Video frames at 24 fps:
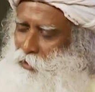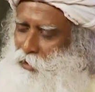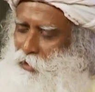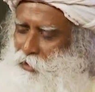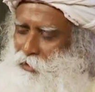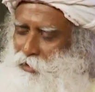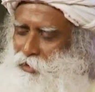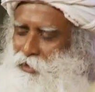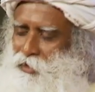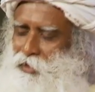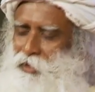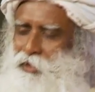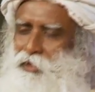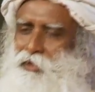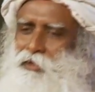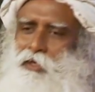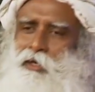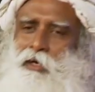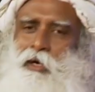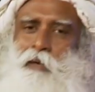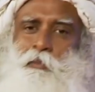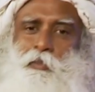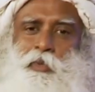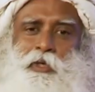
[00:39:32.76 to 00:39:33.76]
let us see
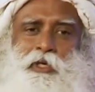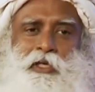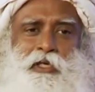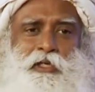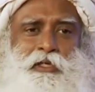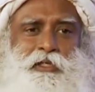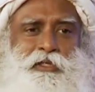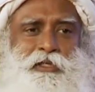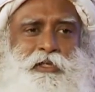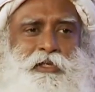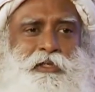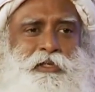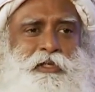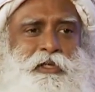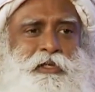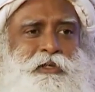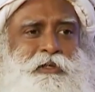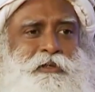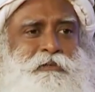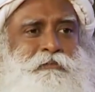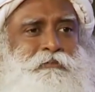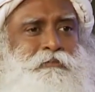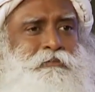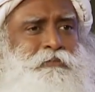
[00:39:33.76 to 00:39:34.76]
the competence and
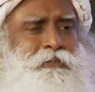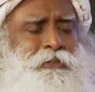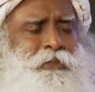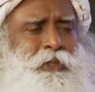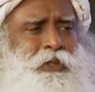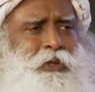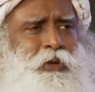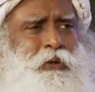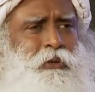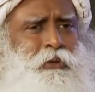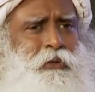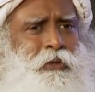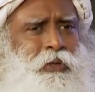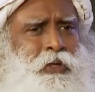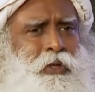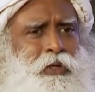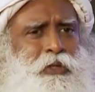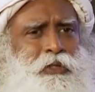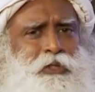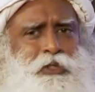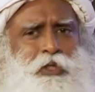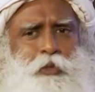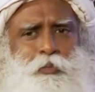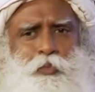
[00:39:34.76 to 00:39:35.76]
then, you know,
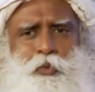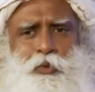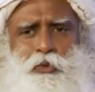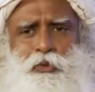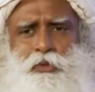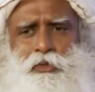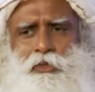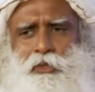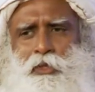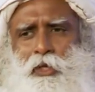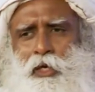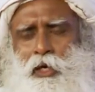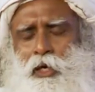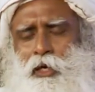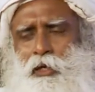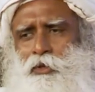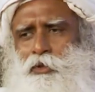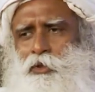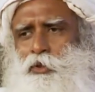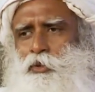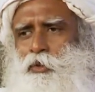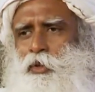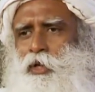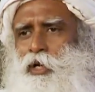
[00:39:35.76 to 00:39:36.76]
suppose uh,
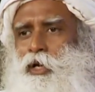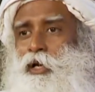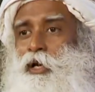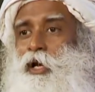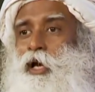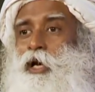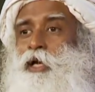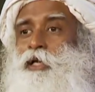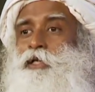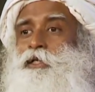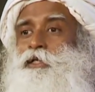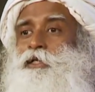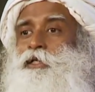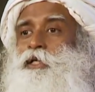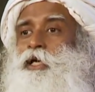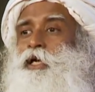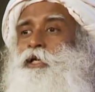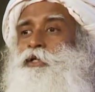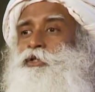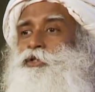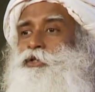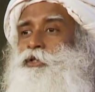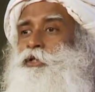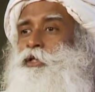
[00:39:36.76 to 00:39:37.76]
you are an I T
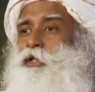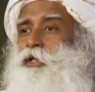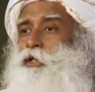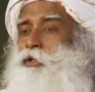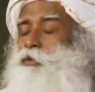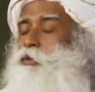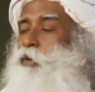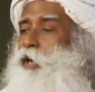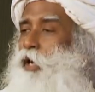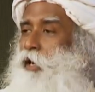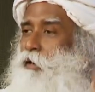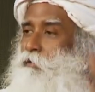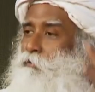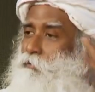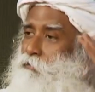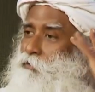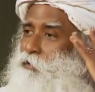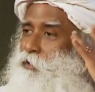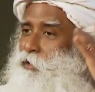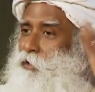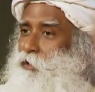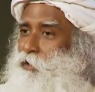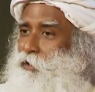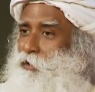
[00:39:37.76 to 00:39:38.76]
engineer, you have
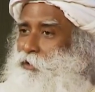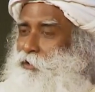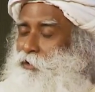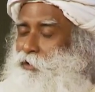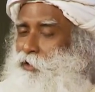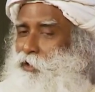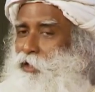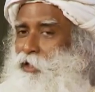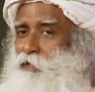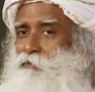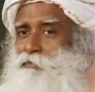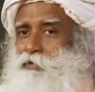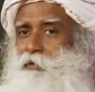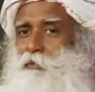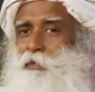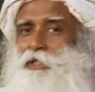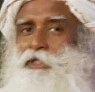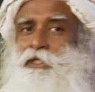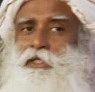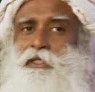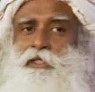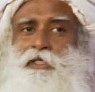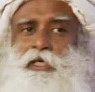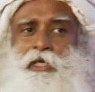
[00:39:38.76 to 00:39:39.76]

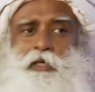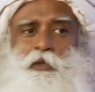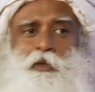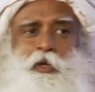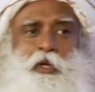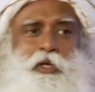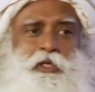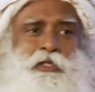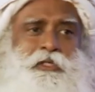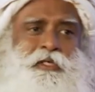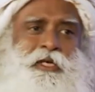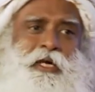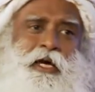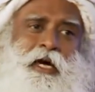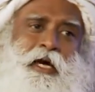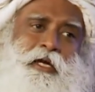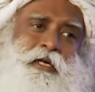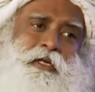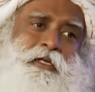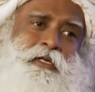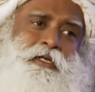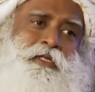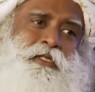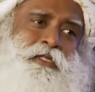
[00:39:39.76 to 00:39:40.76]
information technology
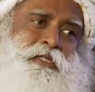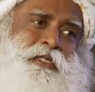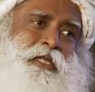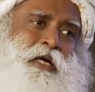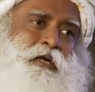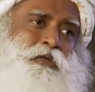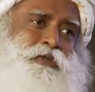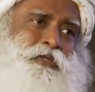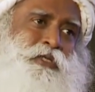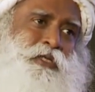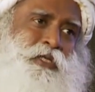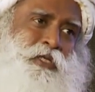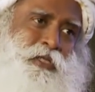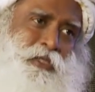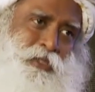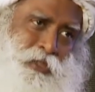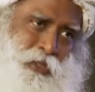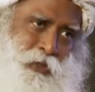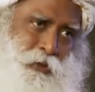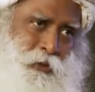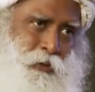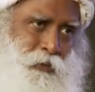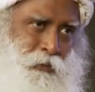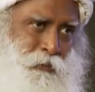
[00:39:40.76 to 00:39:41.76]
ideas thousand
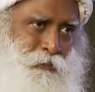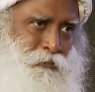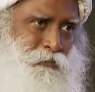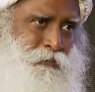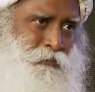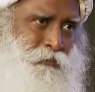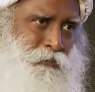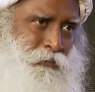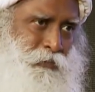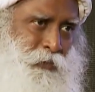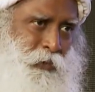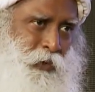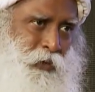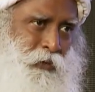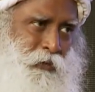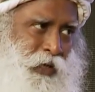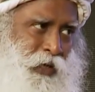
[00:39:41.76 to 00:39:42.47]
years ago, all